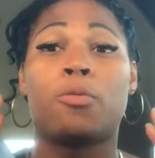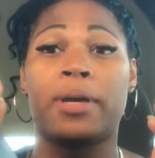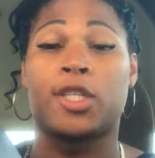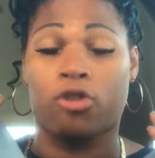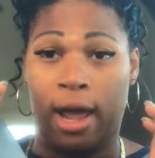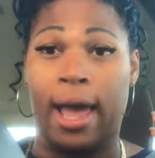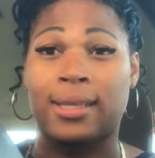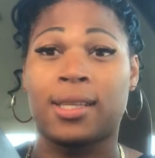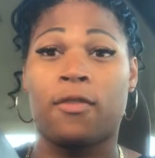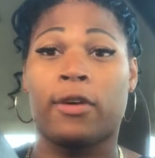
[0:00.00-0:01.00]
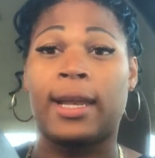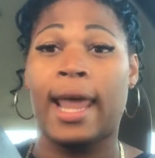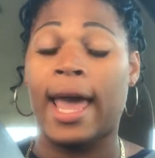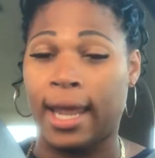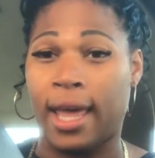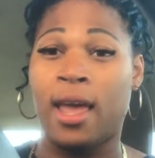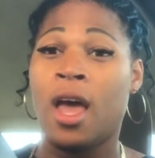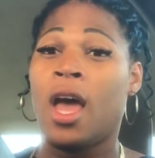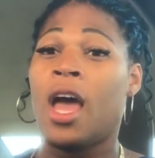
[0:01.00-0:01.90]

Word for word: to be trans related.